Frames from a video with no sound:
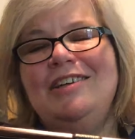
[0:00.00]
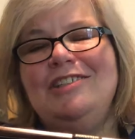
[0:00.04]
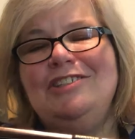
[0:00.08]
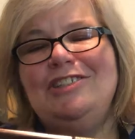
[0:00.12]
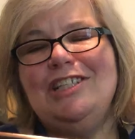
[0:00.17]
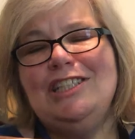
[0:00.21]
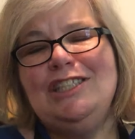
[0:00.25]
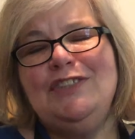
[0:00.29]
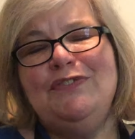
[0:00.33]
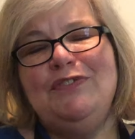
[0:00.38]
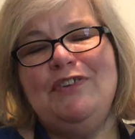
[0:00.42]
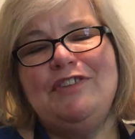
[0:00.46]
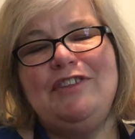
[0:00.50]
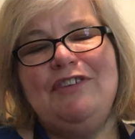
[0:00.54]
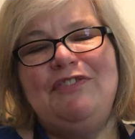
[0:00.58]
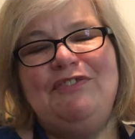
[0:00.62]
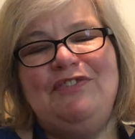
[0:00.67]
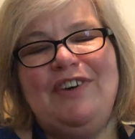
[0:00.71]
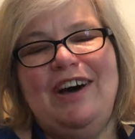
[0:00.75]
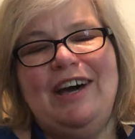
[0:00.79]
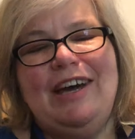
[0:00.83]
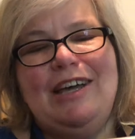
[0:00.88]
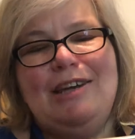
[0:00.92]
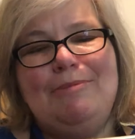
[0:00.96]
Just for the
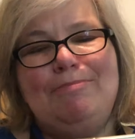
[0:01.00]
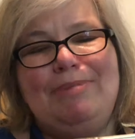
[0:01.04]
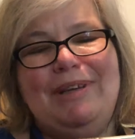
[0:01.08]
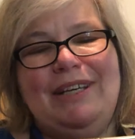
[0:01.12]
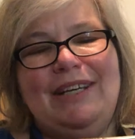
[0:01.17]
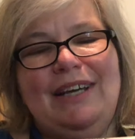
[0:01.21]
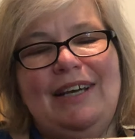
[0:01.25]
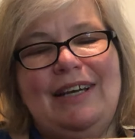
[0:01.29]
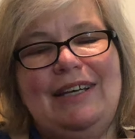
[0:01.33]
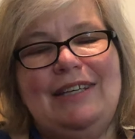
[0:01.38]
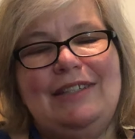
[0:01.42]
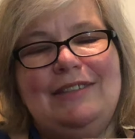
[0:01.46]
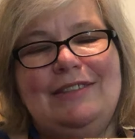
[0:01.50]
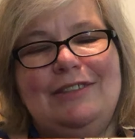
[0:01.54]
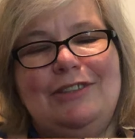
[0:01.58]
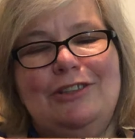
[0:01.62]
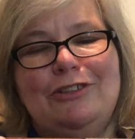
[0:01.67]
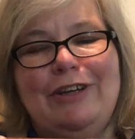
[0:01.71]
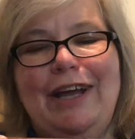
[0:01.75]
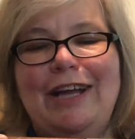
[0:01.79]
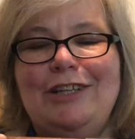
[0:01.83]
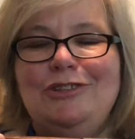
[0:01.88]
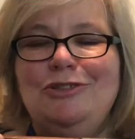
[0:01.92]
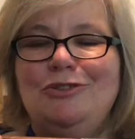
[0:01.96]
fun, because
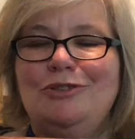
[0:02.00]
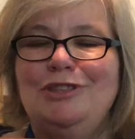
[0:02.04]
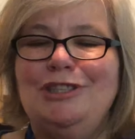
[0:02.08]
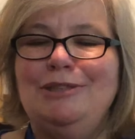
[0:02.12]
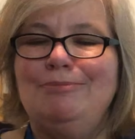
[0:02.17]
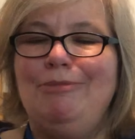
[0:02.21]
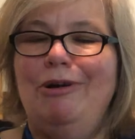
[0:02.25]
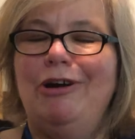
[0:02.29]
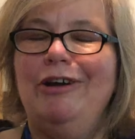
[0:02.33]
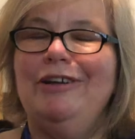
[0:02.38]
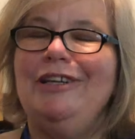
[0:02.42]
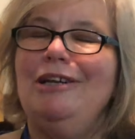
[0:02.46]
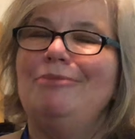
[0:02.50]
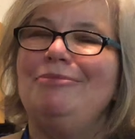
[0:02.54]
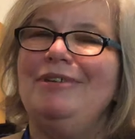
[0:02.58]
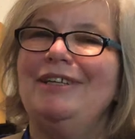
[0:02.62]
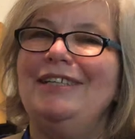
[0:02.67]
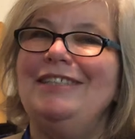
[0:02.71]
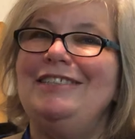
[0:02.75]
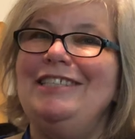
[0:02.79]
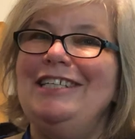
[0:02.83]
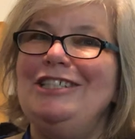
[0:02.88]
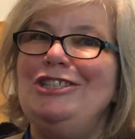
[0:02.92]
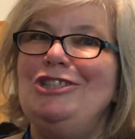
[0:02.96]
you're extra smart and I'm
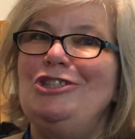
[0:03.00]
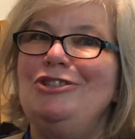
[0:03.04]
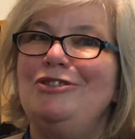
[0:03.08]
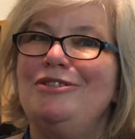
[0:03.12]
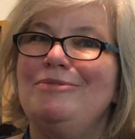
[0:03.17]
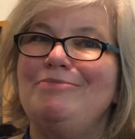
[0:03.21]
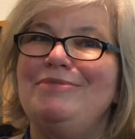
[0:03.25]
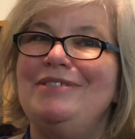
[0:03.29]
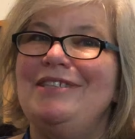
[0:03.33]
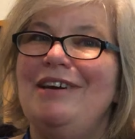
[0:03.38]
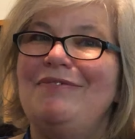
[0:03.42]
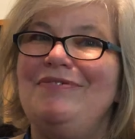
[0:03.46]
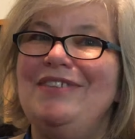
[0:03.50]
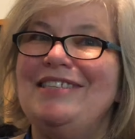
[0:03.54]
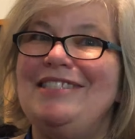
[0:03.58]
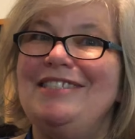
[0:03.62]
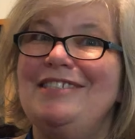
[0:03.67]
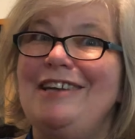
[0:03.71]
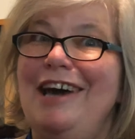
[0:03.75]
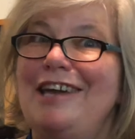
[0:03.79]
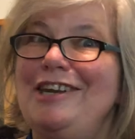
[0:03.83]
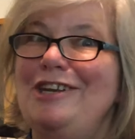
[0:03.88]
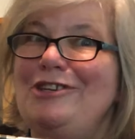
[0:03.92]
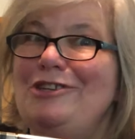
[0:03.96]
going to teach you some stuff
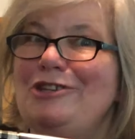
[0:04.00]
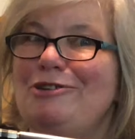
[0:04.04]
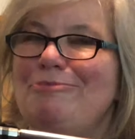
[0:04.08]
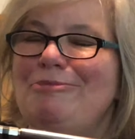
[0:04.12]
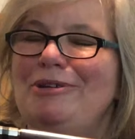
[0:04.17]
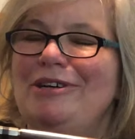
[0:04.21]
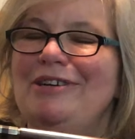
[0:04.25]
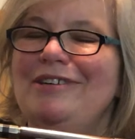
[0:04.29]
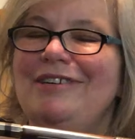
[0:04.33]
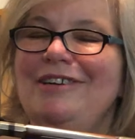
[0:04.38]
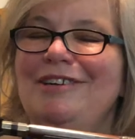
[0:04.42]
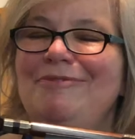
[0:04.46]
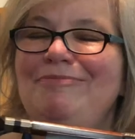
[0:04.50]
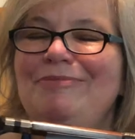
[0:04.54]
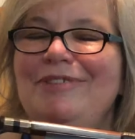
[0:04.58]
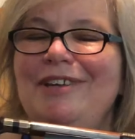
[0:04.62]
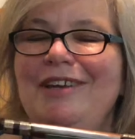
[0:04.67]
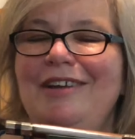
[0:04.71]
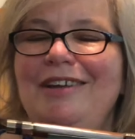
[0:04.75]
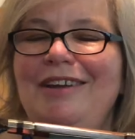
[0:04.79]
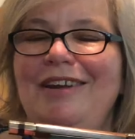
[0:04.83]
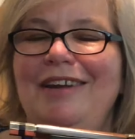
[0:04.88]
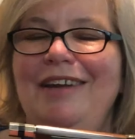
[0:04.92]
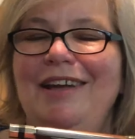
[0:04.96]
that's not in your book,
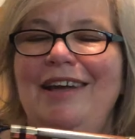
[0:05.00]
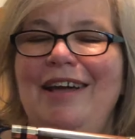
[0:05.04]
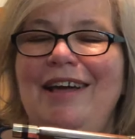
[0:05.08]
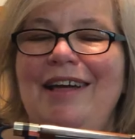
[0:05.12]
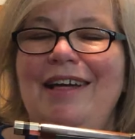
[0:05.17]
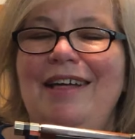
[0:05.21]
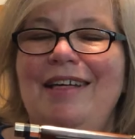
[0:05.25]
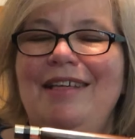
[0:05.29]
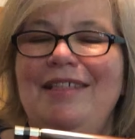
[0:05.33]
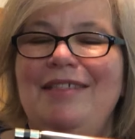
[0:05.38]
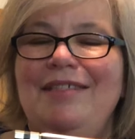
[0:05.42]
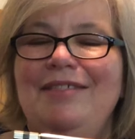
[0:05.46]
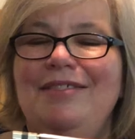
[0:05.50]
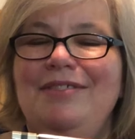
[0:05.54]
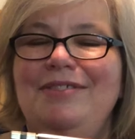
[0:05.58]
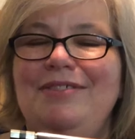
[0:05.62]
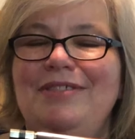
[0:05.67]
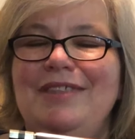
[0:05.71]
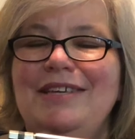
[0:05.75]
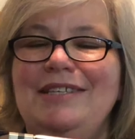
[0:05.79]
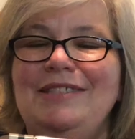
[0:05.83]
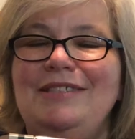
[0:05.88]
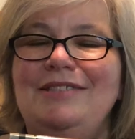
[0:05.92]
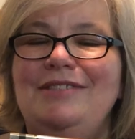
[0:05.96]

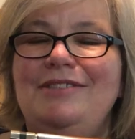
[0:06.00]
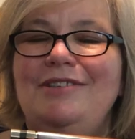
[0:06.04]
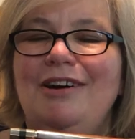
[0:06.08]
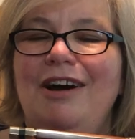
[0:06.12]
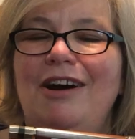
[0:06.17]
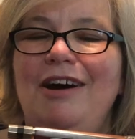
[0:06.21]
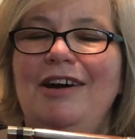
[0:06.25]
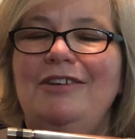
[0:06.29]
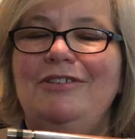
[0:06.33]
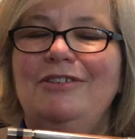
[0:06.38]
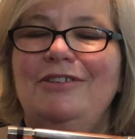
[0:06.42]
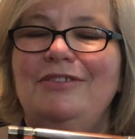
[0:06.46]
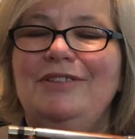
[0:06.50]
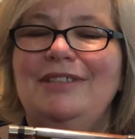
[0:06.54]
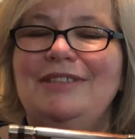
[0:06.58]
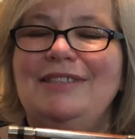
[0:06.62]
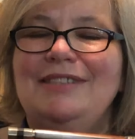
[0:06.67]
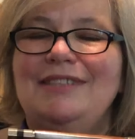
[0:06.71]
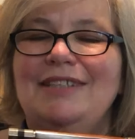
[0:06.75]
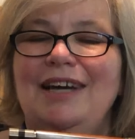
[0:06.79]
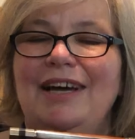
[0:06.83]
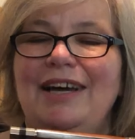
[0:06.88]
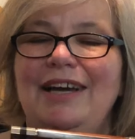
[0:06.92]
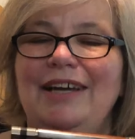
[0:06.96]
this dot on the
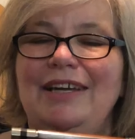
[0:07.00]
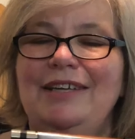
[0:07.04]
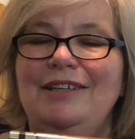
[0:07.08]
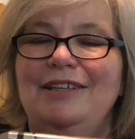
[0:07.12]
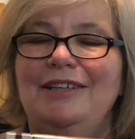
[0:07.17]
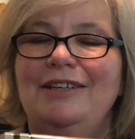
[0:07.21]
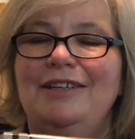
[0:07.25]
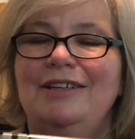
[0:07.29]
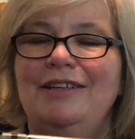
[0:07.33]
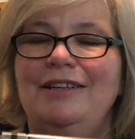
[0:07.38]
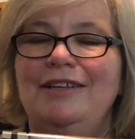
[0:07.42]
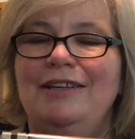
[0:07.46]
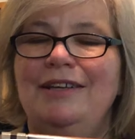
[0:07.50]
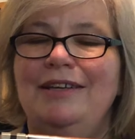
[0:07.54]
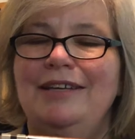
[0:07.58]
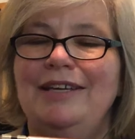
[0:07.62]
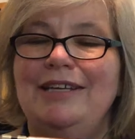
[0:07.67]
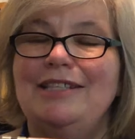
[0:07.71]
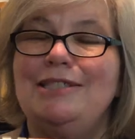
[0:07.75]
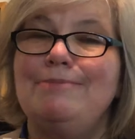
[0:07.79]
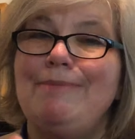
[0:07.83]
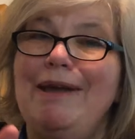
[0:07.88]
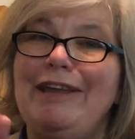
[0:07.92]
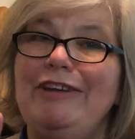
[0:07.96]
side
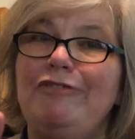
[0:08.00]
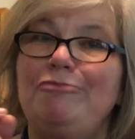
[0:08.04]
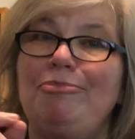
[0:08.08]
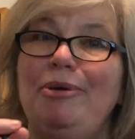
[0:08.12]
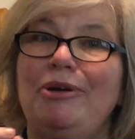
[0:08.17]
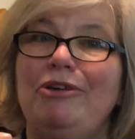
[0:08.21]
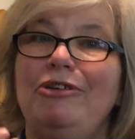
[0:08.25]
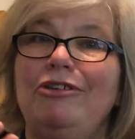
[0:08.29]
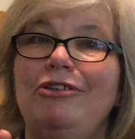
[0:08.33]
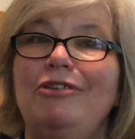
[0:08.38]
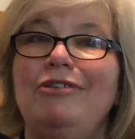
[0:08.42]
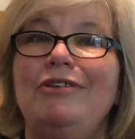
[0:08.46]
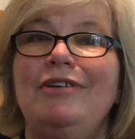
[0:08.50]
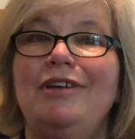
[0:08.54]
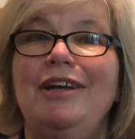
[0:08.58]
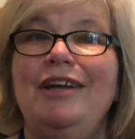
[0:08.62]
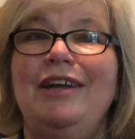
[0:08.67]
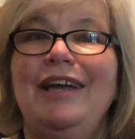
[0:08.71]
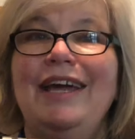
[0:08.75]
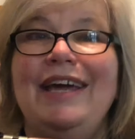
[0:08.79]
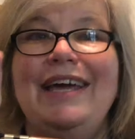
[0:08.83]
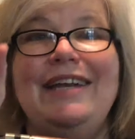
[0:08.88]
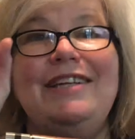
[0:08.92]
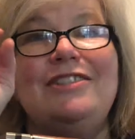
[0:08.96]
is made of pearl,
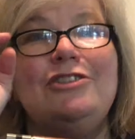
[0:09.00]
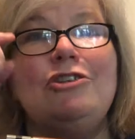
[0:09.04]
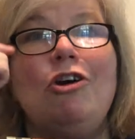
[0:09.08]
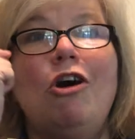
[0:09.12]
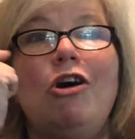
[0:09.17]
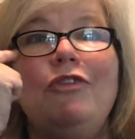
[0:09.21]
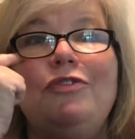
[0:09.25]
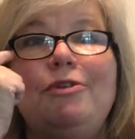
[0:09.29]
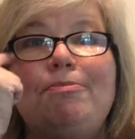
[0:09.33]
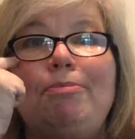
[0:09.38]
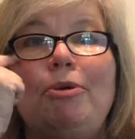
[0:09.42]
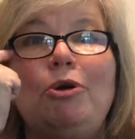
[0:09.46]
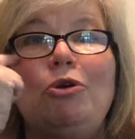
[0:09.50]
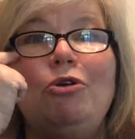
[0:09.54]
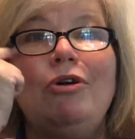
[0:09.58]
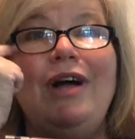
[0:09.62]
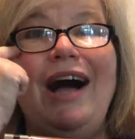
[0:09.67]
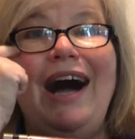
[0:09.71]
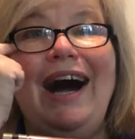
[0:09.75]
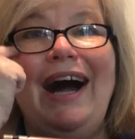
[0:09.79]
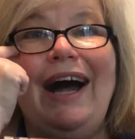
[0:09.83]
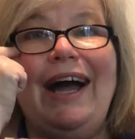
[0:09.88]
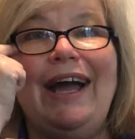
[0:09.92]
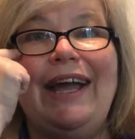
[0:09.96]
and it's called the
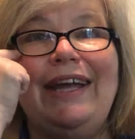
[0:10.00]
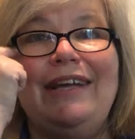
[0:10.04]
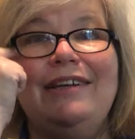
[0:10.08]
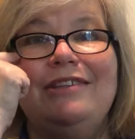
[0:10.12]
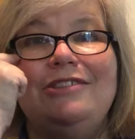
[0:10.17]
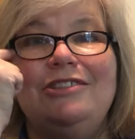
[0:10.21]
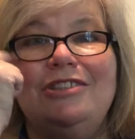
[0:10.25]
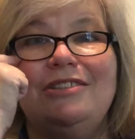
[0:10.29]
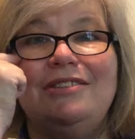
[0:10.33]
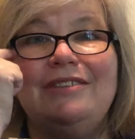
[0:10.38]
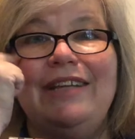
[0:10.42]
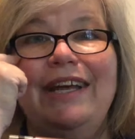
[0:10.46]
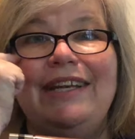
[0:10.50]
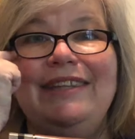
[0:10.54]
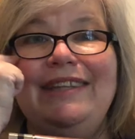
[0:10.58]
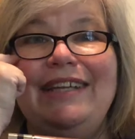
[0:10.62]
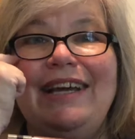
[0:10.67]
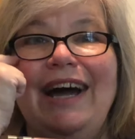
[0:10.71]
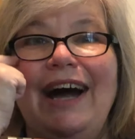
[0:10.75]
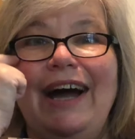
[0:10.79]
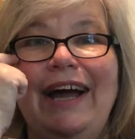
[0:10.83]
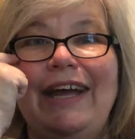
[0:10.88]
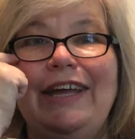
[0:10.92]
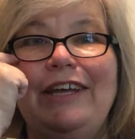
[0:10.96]
pearl eye, just like
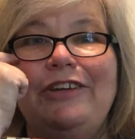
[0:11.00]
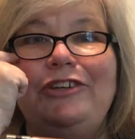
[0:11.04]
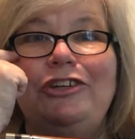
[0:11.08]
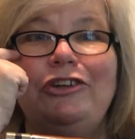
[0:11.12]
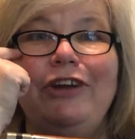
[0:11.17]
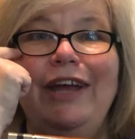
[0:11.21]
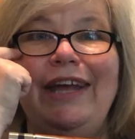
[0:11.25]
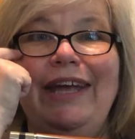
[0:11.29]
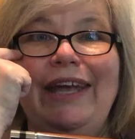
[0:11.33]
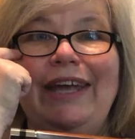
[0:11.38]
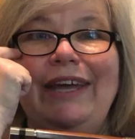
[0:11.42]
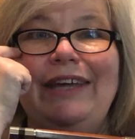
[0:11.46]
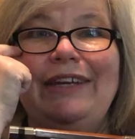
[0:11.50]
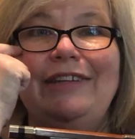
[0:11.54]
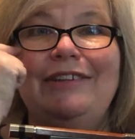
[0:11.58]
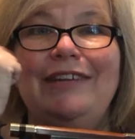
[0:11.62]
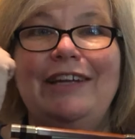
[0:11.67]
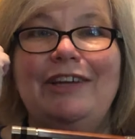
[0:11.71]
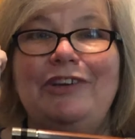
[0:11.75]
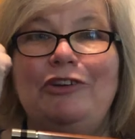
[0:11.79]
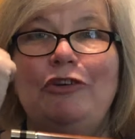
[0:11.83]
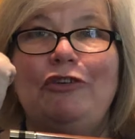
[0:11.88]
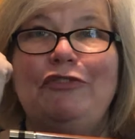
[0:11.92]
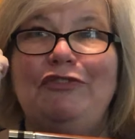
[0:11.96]
the eye in your head,
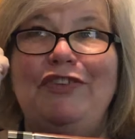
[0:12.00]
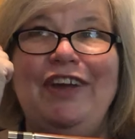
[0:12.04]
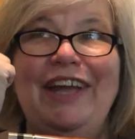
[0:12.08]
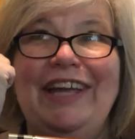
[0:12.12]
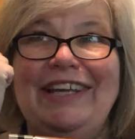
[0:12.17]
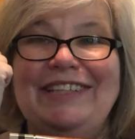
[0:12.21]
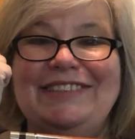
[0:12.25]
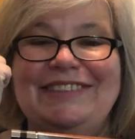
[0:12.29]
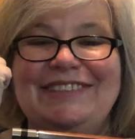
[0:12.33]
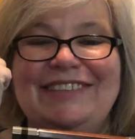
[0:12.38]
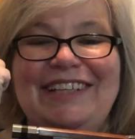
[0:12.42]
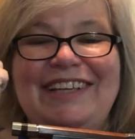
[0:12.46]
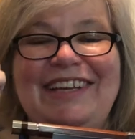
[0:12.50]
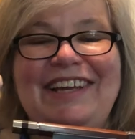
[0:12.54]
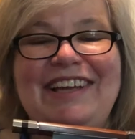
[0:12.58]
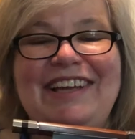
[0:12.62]
in your face.